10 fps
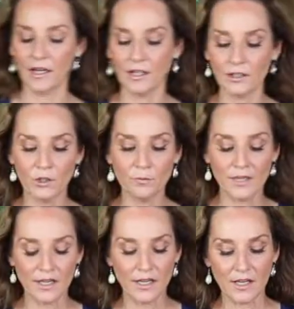a little
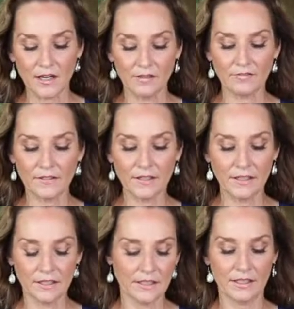bit of
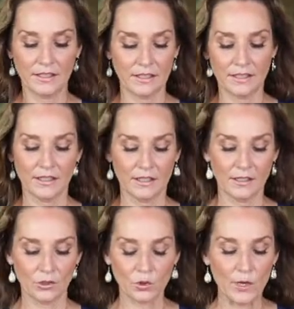
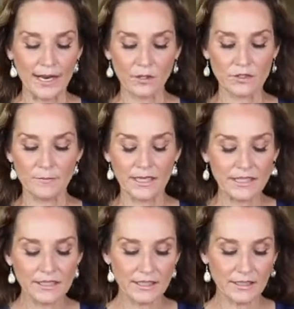ground meat